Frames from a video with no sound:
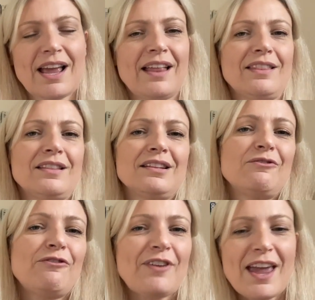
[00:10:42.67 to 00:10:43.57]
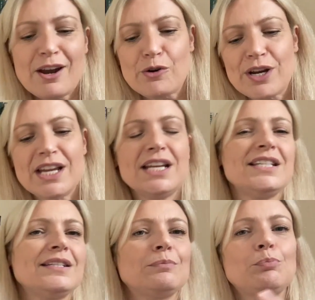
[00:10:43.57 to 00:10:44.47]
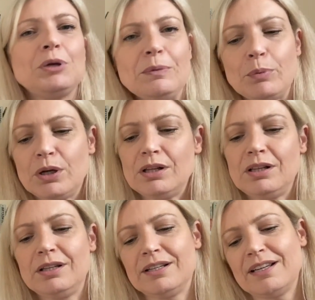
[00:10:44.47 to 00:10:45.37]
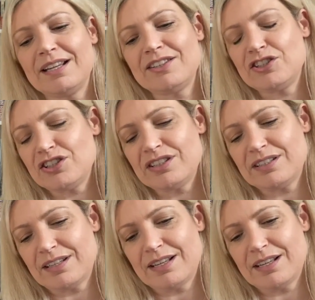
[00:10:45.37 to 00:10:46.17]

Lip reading: and fairies and people, and it's just,